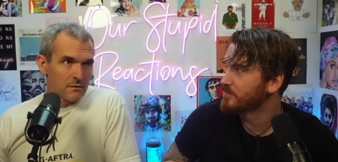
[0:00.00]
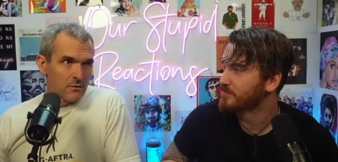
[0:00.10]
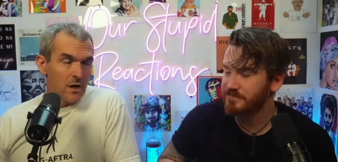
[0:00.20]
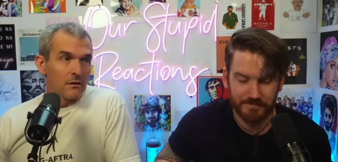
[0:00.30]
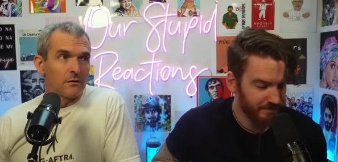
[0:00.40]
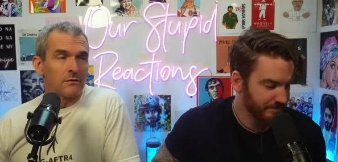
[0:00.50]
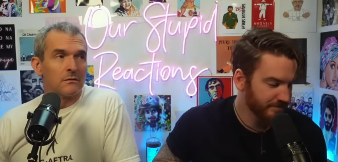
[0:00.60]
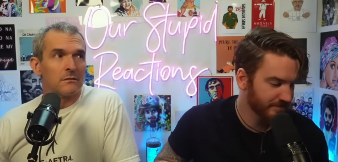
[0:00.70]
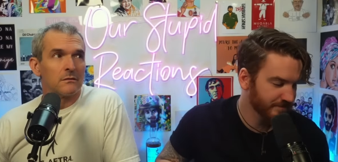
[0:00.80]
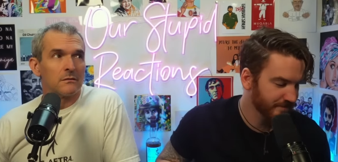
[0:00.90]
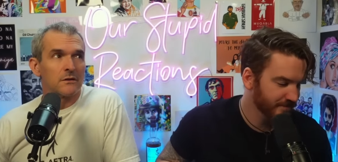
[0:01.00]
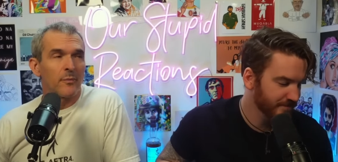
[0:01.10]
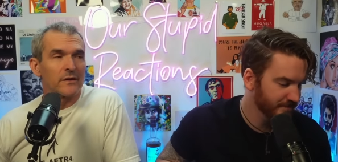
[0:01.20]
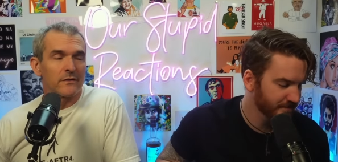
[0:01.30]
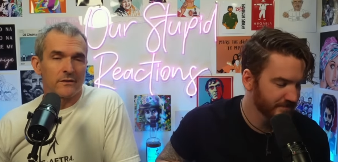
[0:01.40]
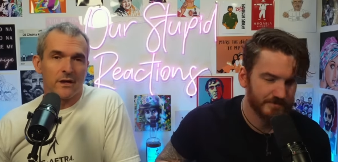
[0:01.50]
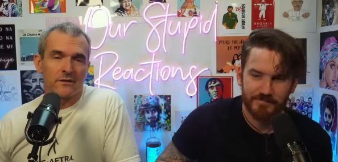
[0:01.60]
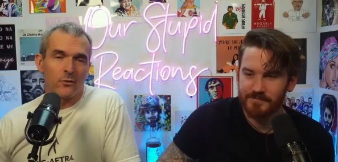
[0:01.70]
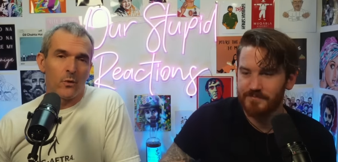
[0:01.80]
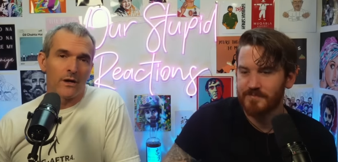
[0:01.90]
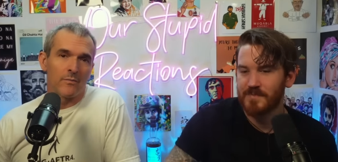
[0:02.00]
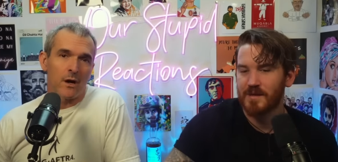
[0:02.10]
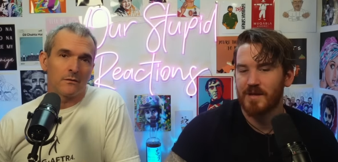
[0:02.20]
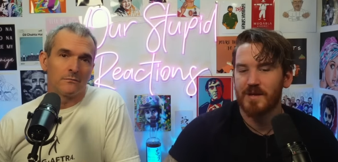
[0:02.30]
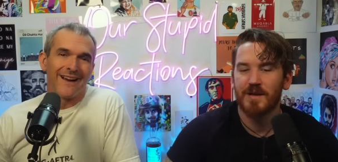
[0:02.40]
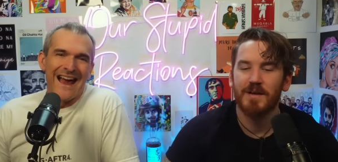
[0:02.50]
Speaker 1: Well... Depends on the size of the wine bottle.